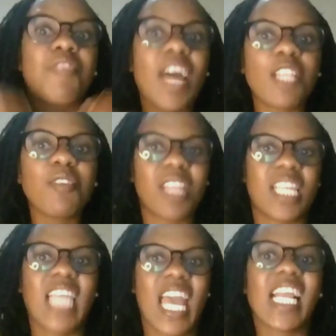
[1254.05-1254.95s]
the
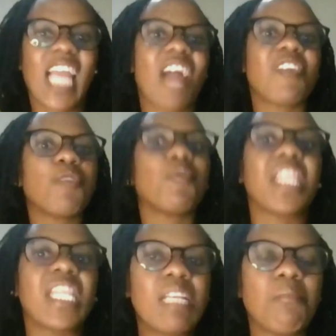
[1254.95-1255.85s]
value that I carry
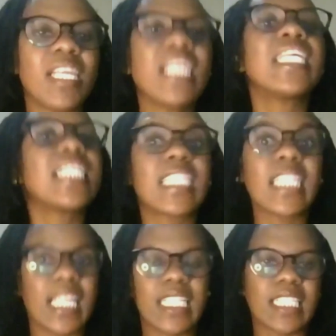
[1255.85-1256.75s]
within me
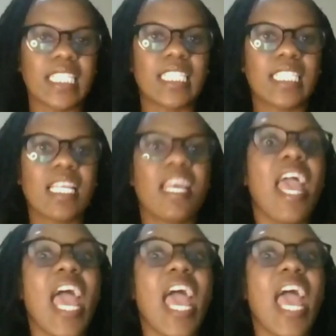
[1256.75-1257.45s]
still exists.